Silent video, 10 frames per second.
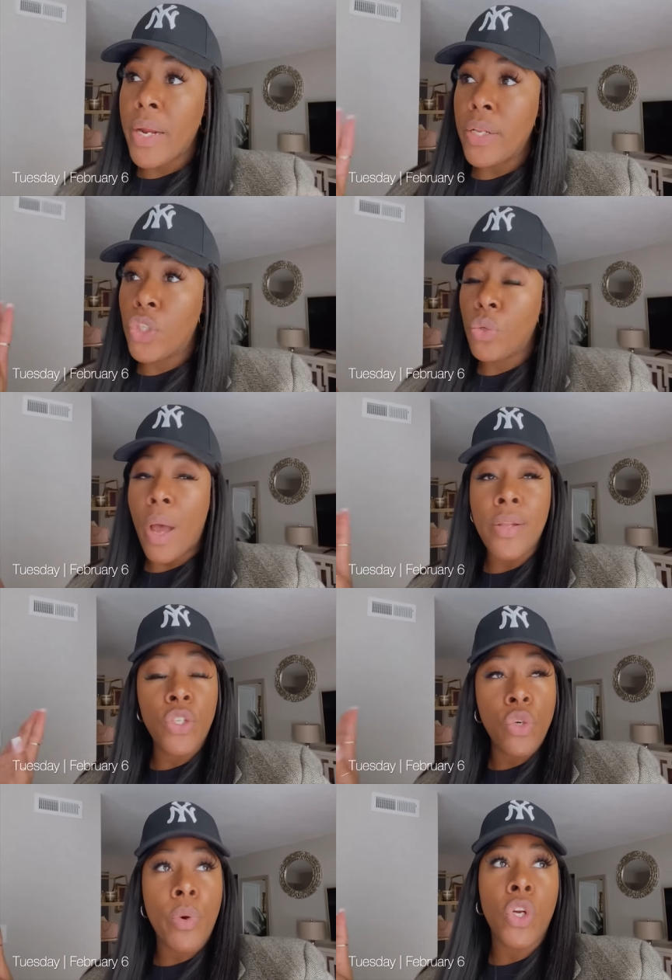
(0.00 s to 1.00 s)
And two, I
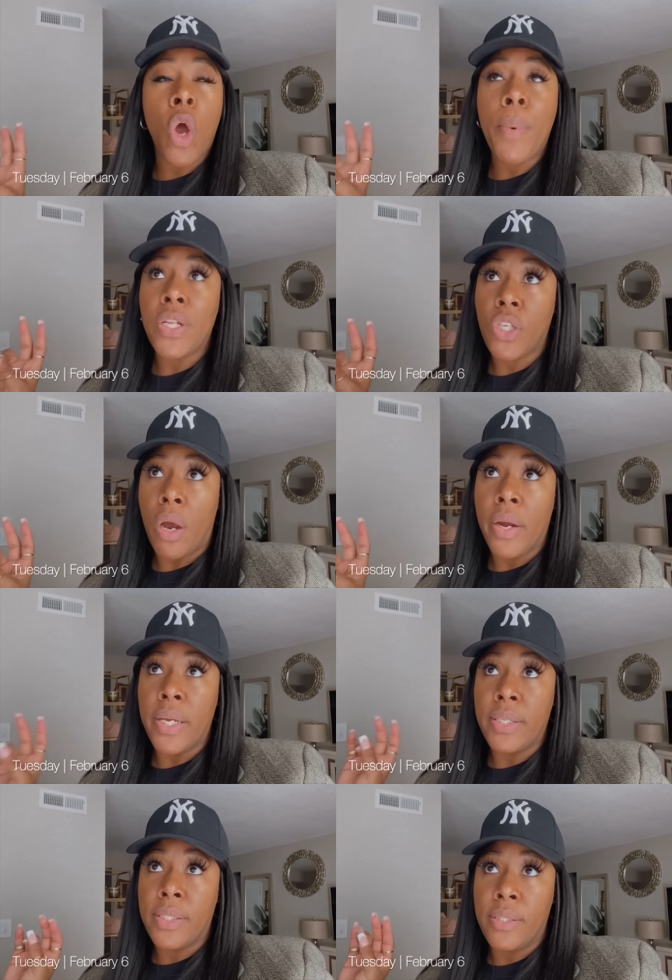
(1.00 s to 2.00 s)
do want to go by
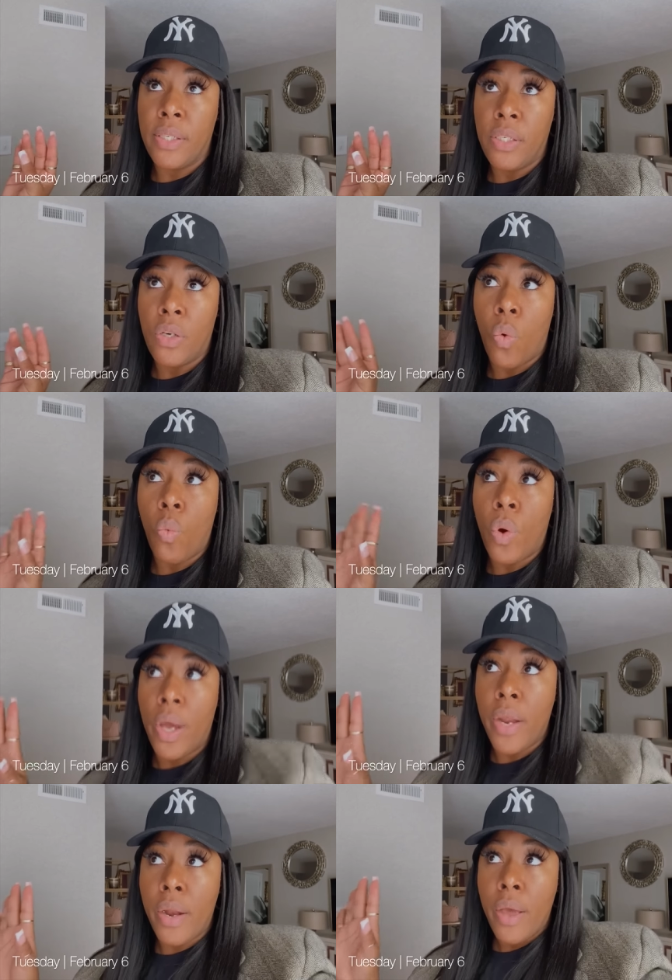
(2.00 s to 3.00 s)
Target to see
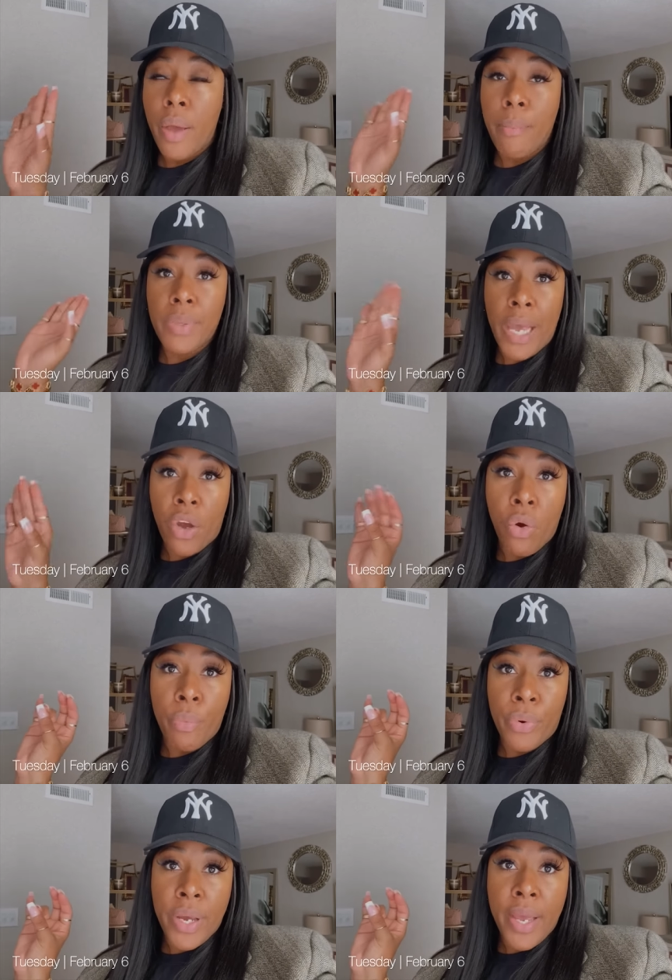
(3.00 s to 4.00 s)
what black owned
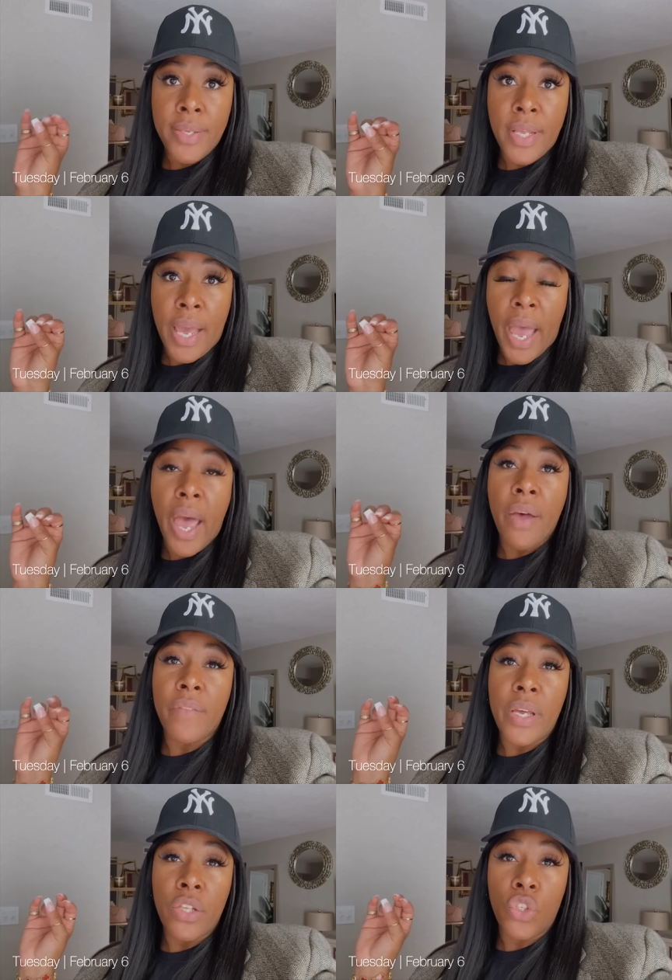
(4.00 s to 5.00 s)
brands they
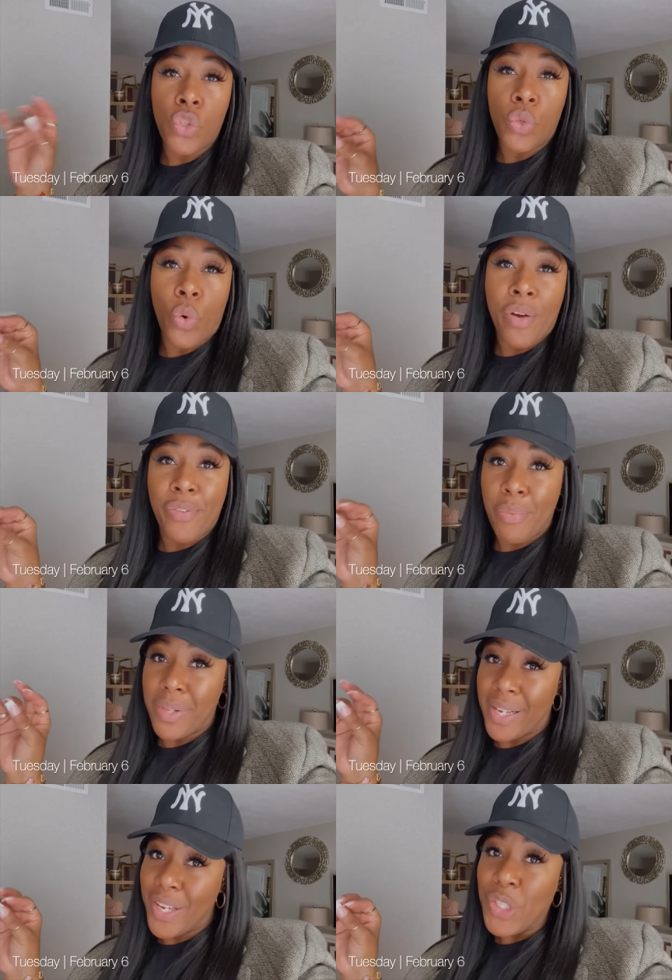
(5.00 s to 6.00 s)
have in store for
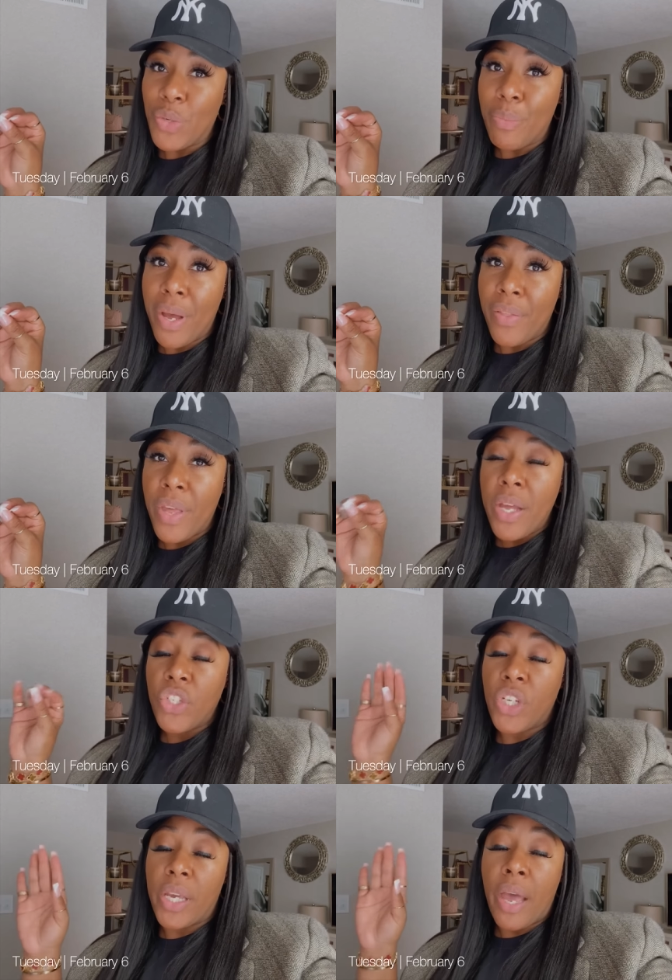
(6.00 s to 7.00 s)
Black History Month.
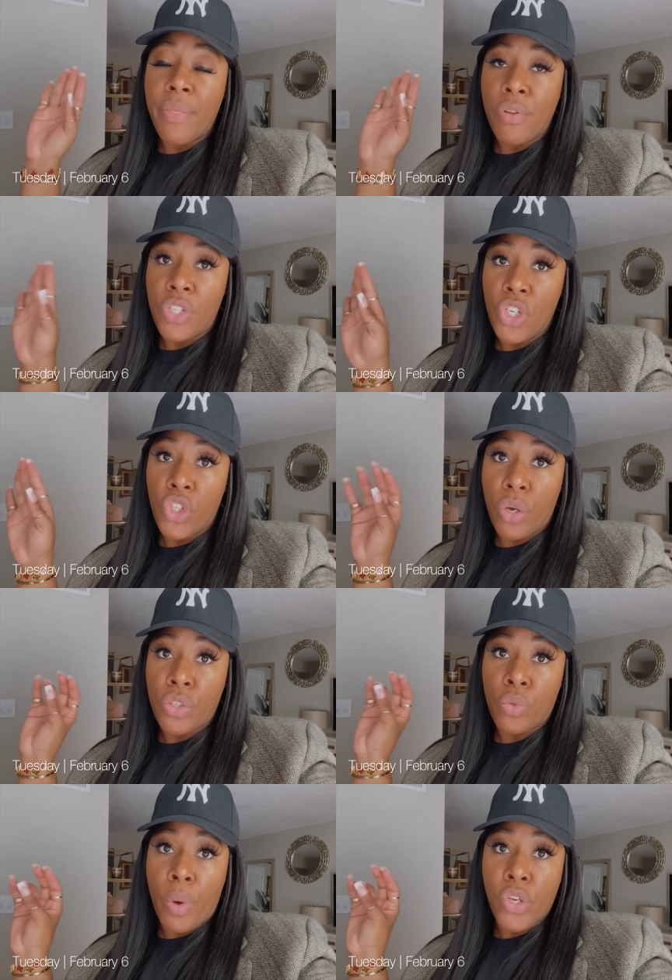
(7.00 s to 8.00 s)
Check out their
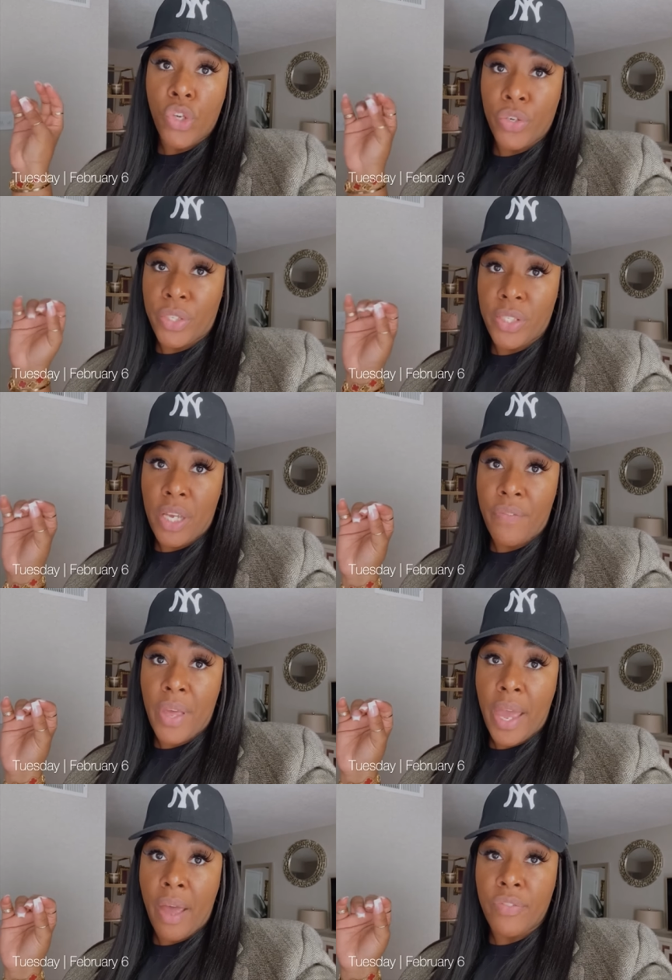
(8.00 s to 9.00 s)
t-shirts, sweatshirts, and see if
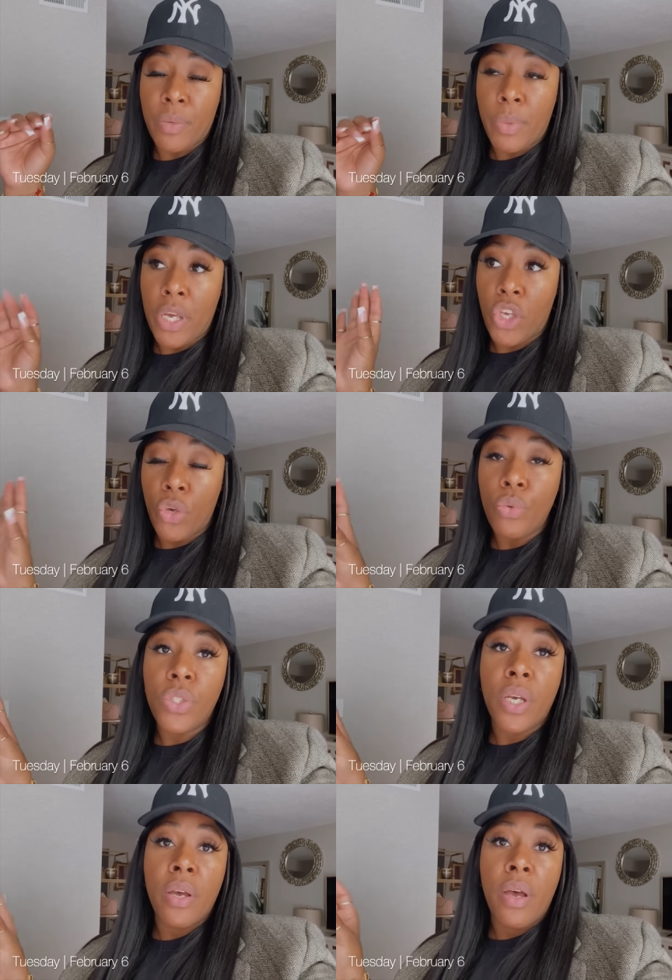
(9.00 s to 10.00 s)
they have some of that cute